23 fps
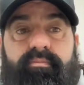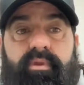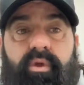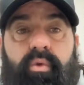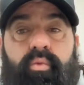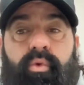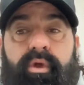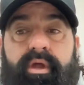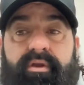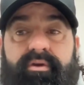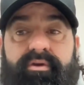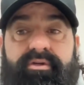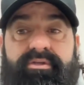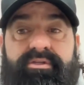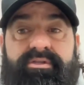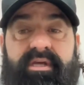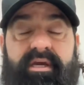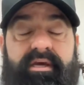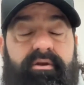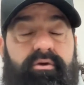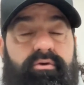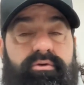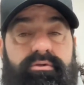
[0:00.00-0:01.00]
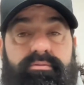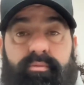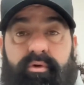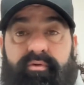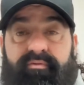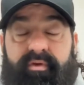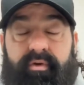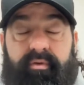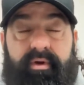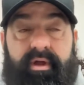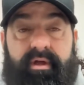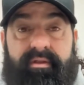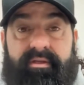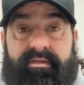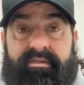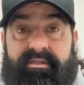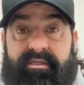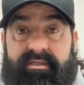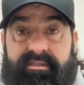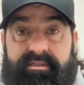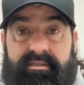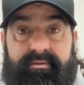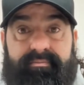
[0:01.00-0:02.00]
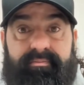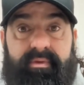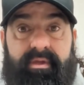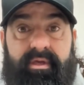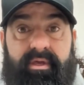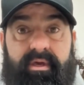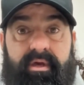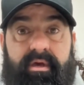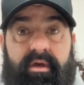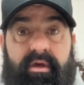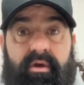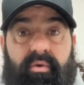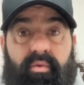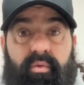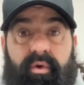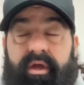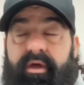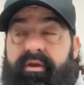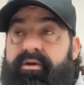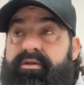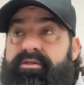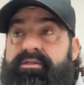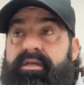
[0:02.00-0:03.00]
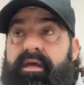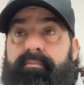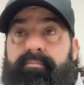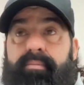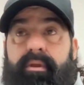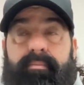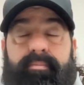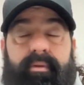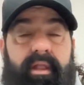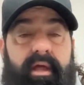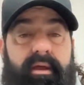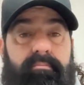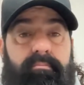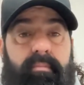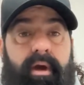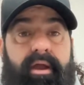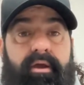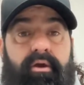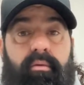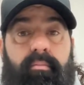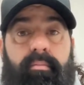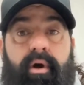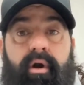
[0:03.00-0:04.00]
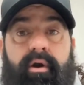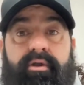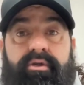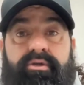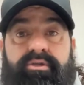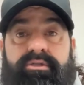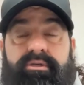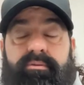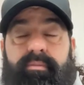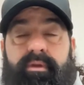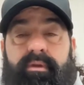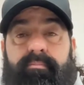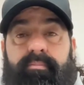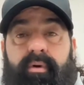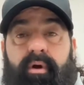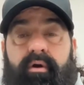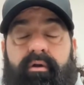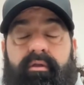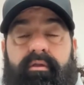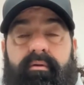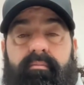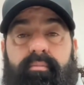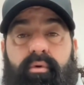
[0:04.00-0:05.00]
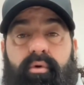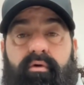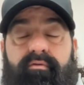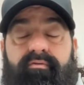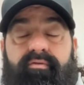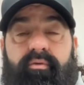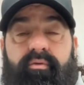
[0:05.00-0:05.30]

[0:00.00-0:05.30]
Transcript: We understand who's moving around the system. We understand people like Michael Barr used to be part of the board